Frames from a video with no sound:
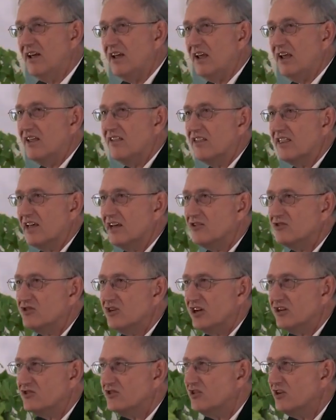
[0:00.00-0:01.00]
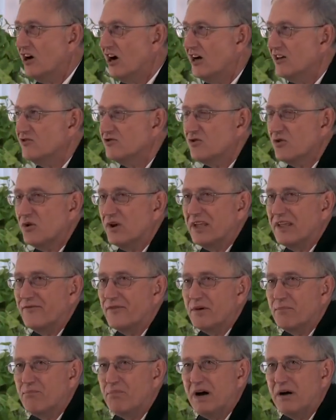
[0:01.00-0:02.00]
in their churchyards or in
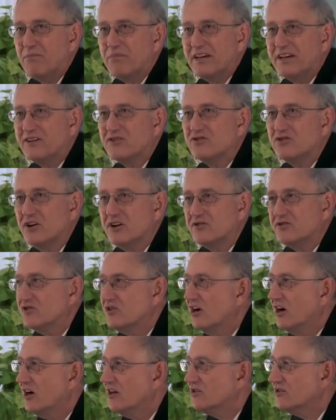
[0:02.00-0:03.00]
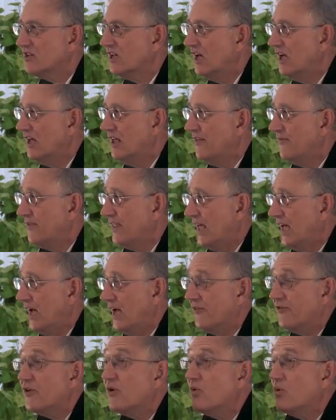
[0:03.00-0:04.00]
the public churchyards.
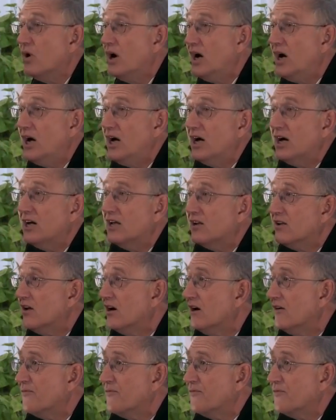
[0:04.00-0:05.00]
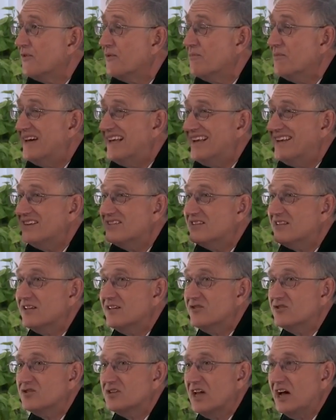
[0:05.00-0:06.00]
And the word of the
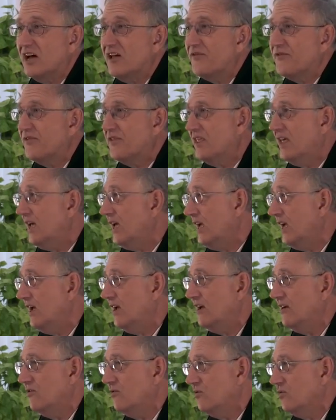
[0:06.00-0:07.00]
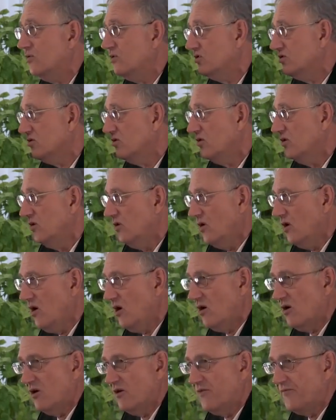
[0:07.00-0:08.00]
ministers out there was
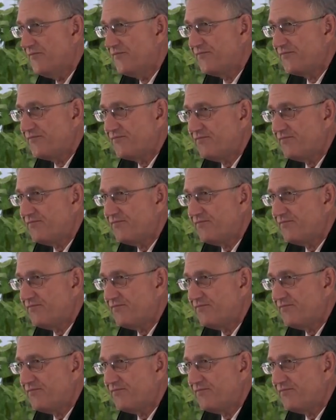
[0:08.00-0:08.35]
law.